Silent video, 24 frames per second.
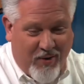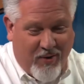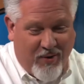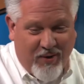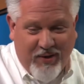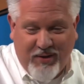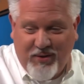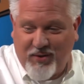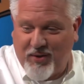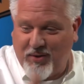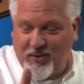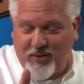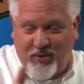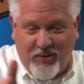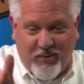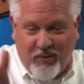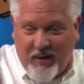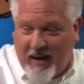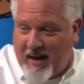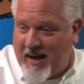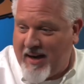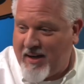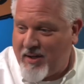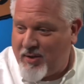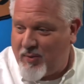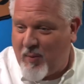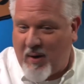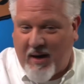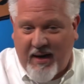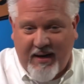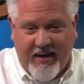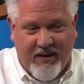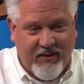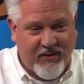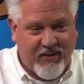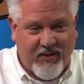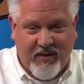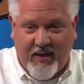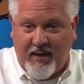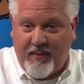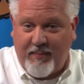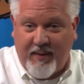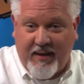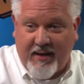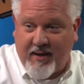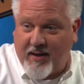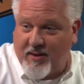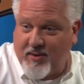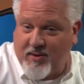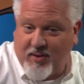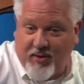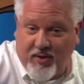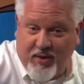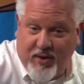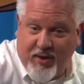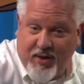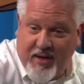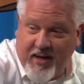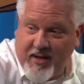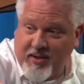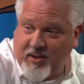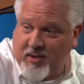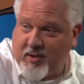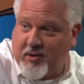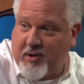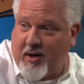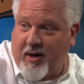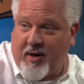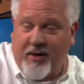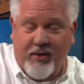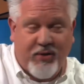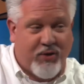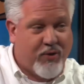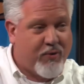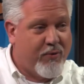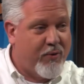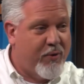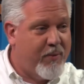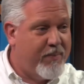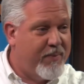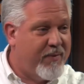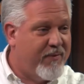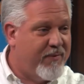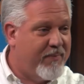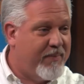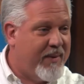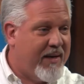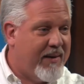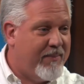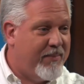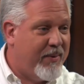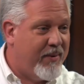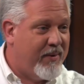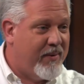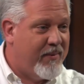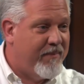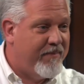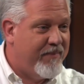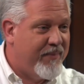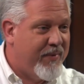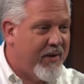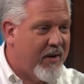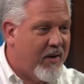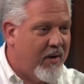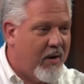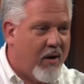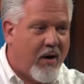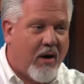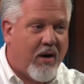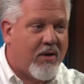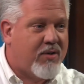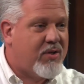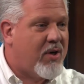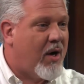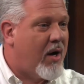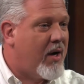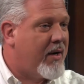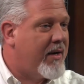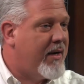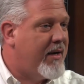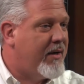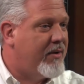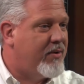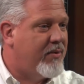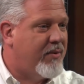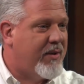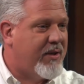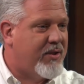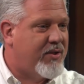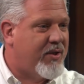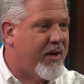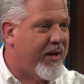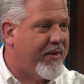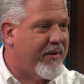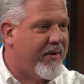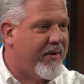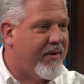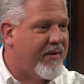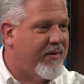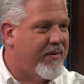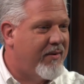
We're going to do X, Y, and Z because this large group of people are talking to each